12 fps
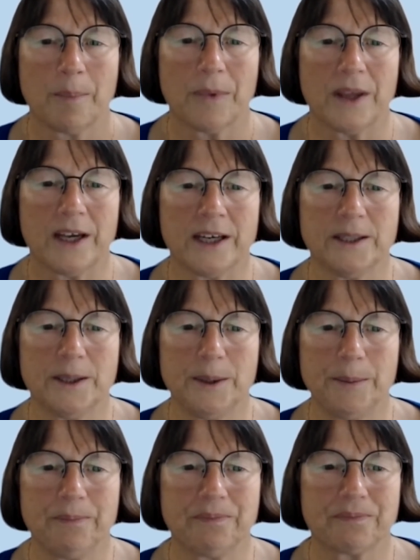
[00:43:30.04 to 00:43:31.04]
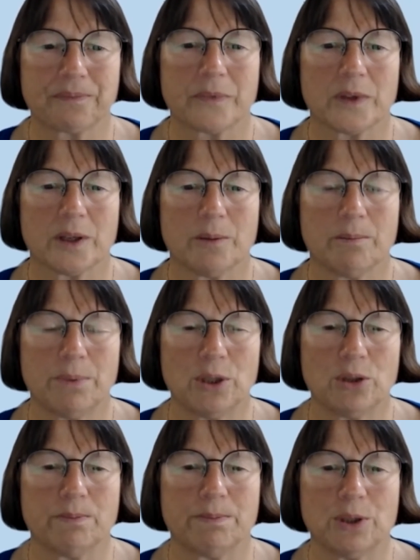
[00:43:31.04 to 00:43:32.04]

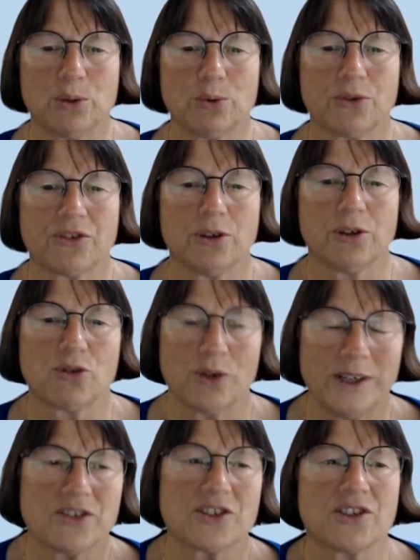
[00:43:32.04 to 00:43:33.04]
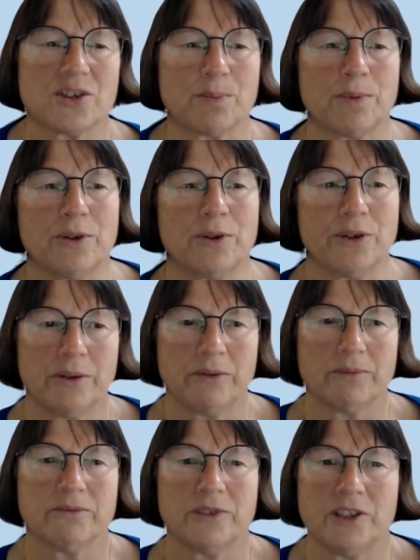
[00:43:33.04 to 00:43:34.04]
but also transdisciplinary.
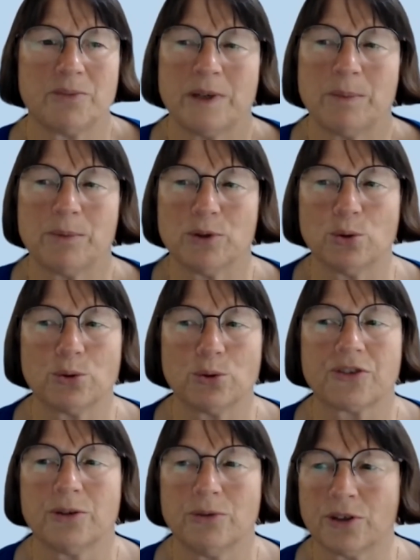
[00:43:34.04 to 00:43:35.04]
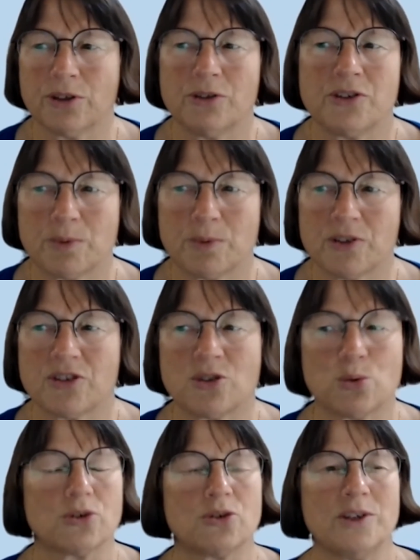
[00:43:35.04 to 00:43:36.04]
These people are also not only supposed to
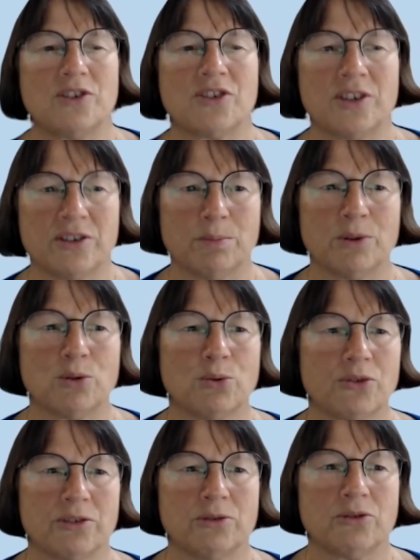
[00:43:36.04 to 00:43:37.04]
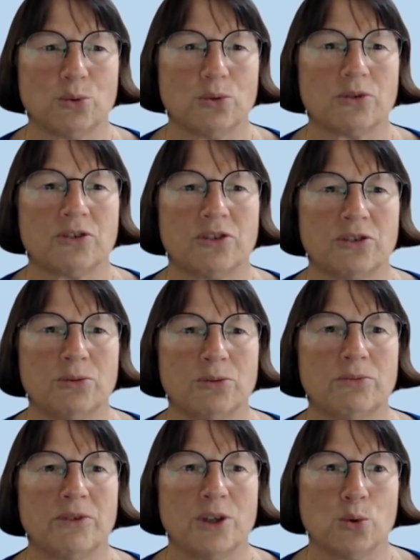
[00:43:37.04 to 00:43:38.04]
talk to each other, but also talk to
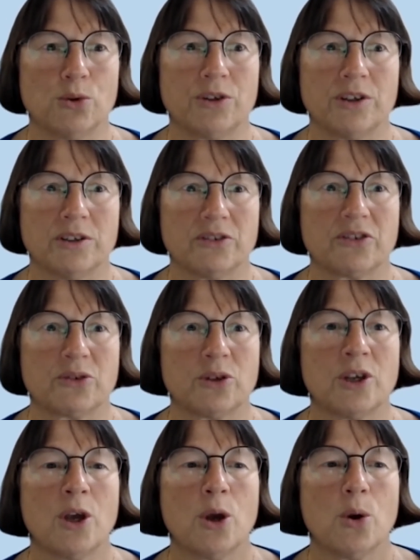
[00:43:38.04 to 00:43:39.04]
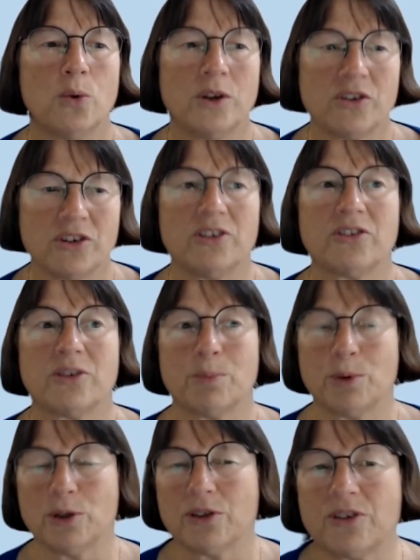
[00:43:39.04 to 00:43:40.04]
the audience, which is the
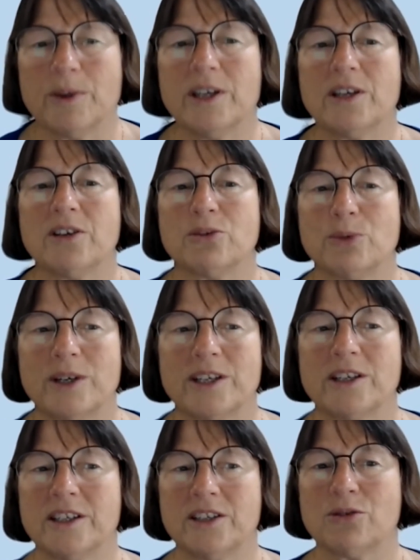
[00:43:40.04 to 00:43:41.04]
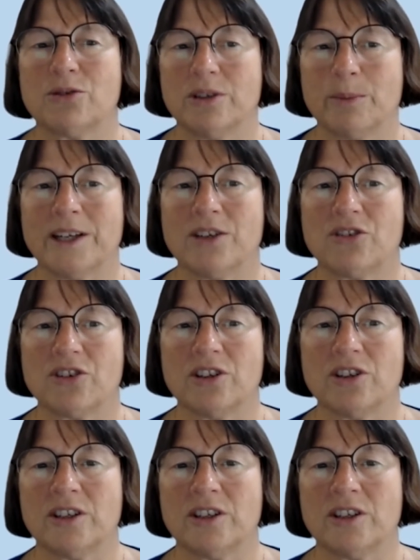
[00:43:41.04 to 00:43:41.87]
policymaker, the regulator, and the manager.